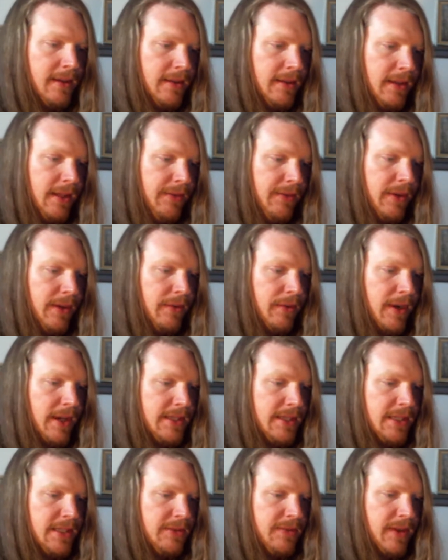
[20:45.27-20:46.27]
leaving
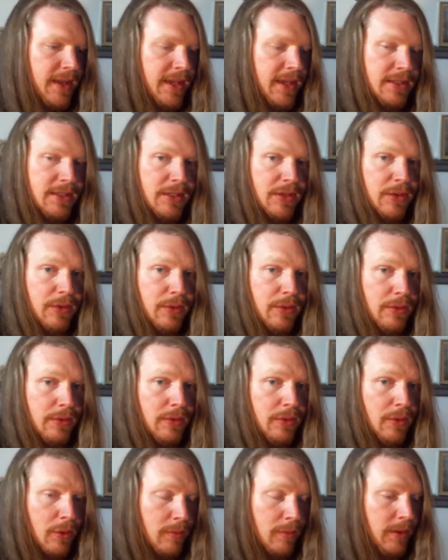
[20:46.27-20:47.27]
Reg's face
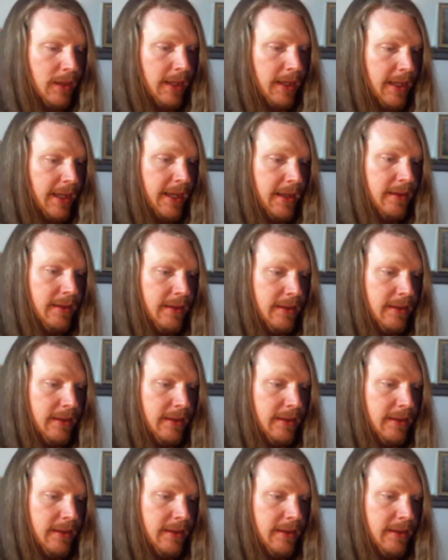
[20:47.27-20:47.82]
normal again.